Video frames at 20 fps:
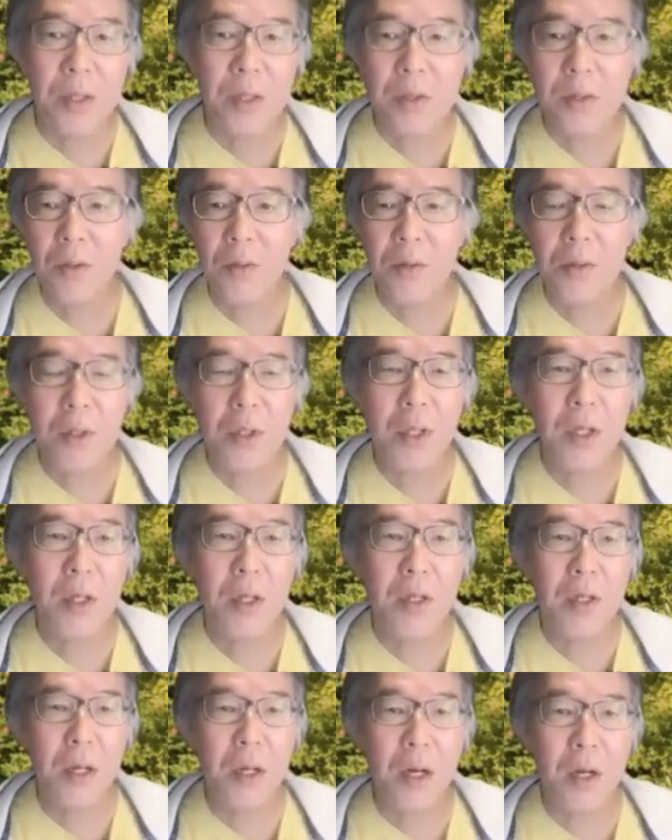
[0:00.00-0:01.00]
So
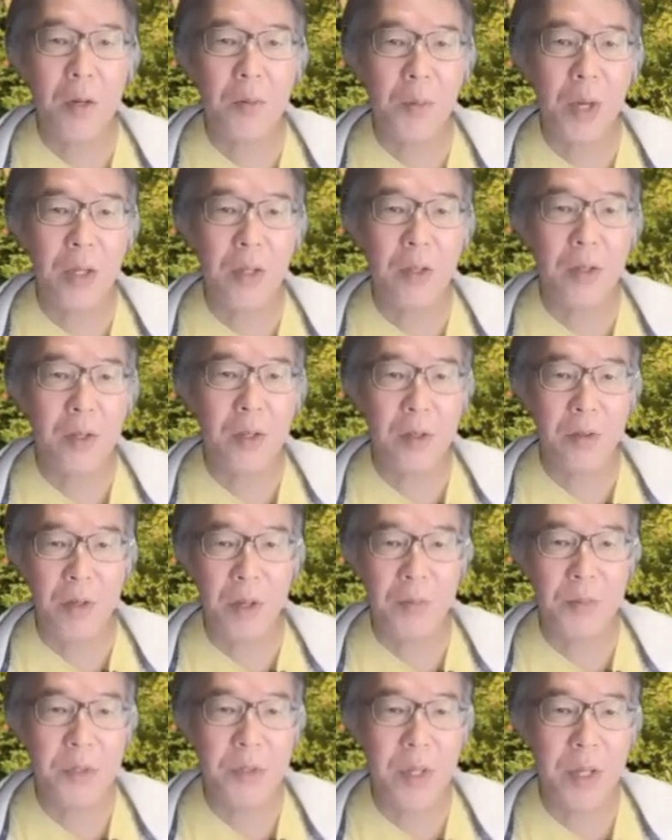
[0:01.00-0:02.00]
here are main
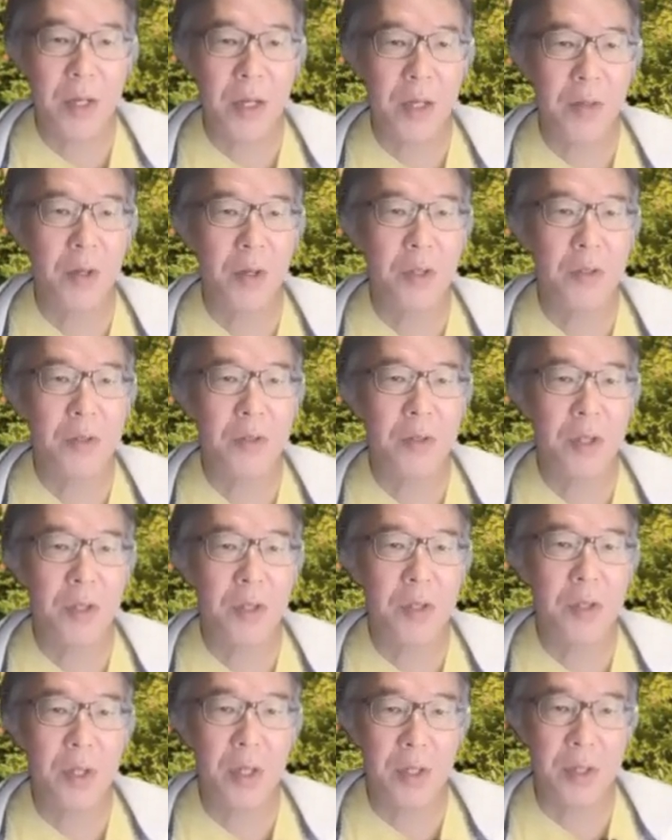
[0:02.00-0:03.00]
theorems that I want to
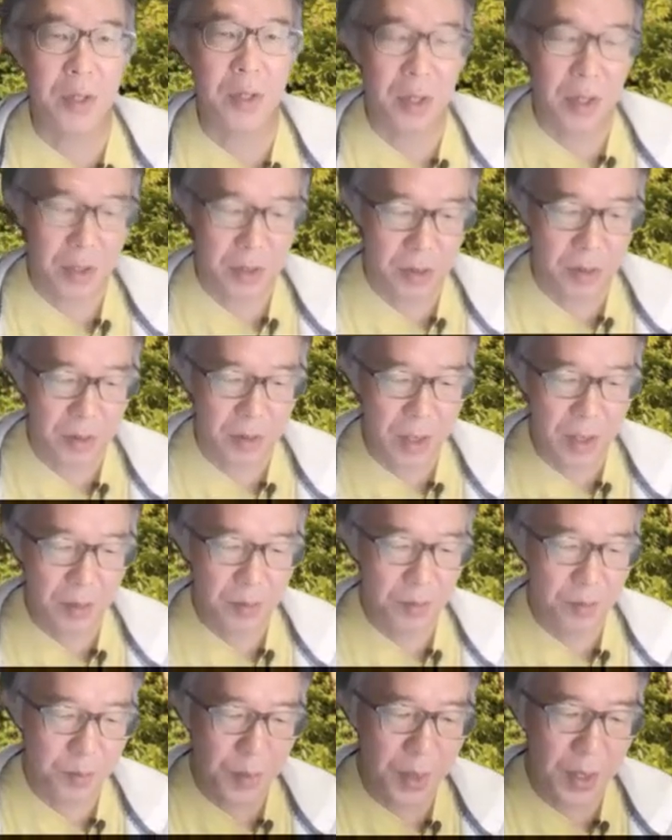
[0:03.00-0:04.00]
discuss. So let
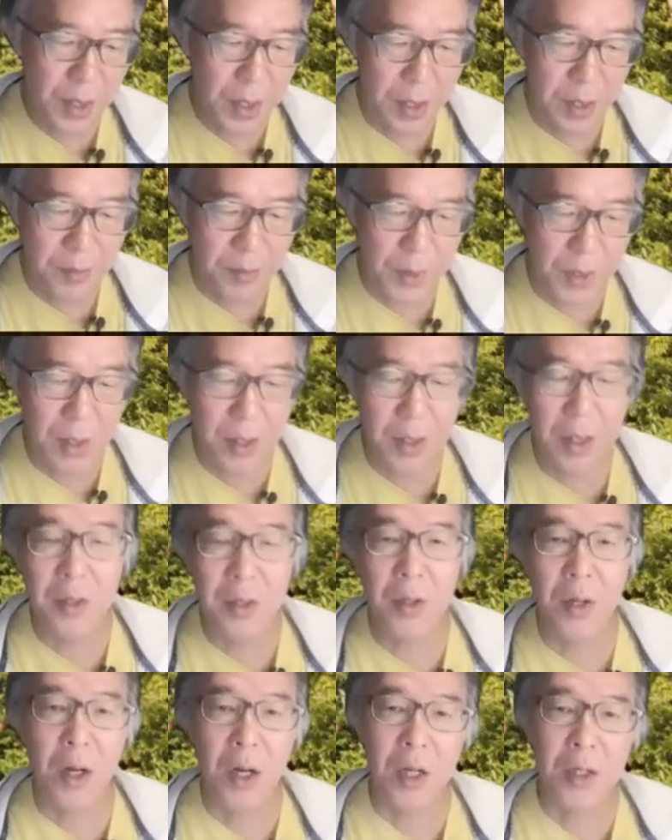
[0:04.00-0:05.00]
P be
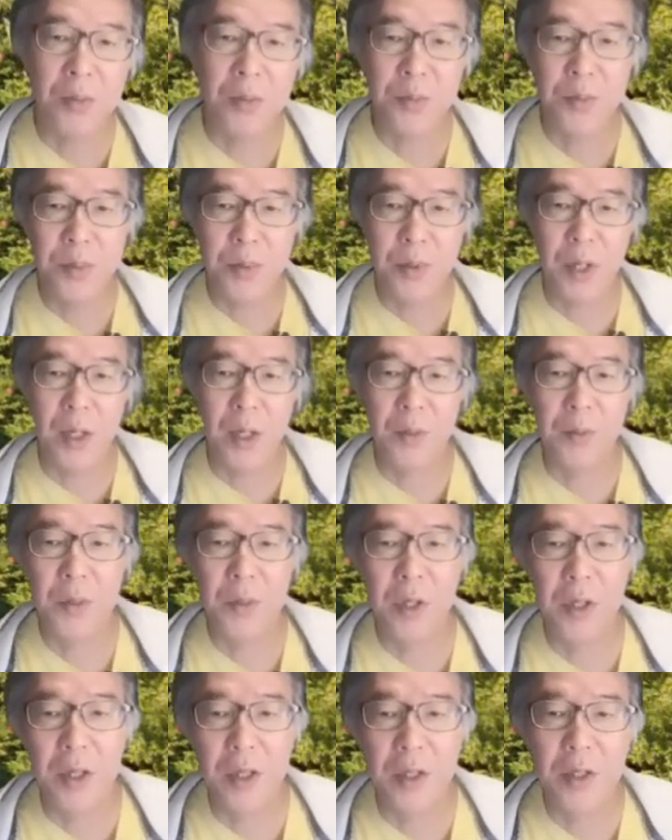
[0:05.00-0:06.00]
an odd prime,
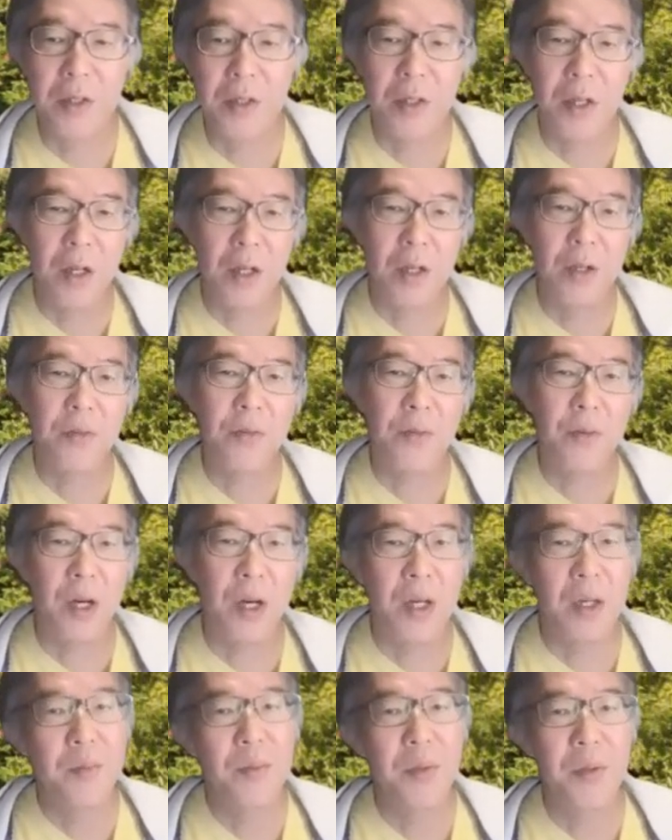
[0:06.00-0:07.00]
like
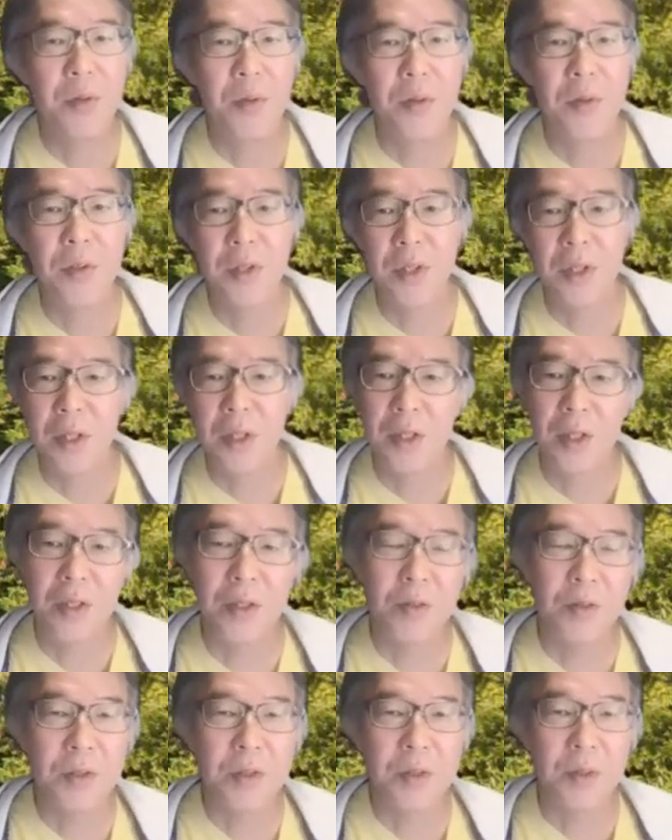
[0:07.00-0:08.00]
5, 13
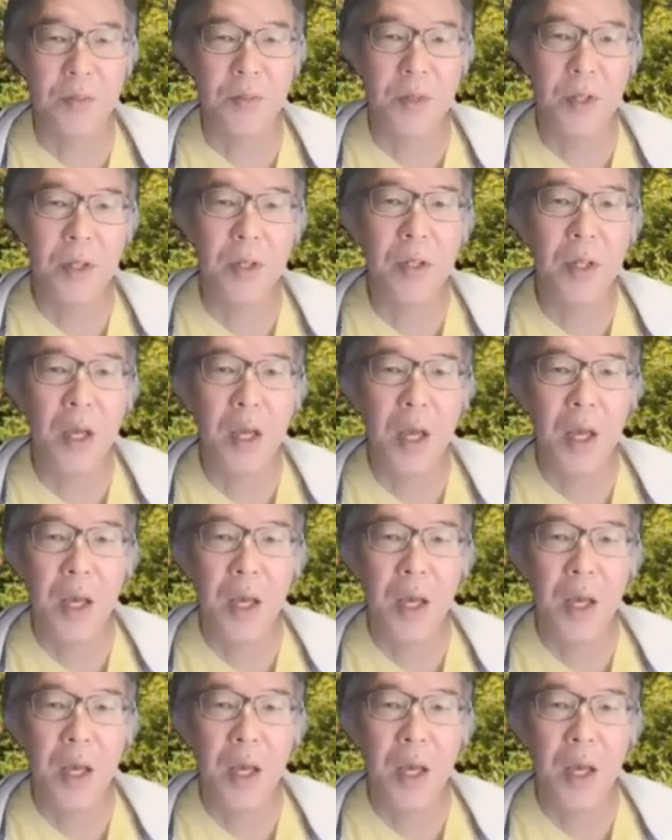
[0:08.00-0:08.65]
or something.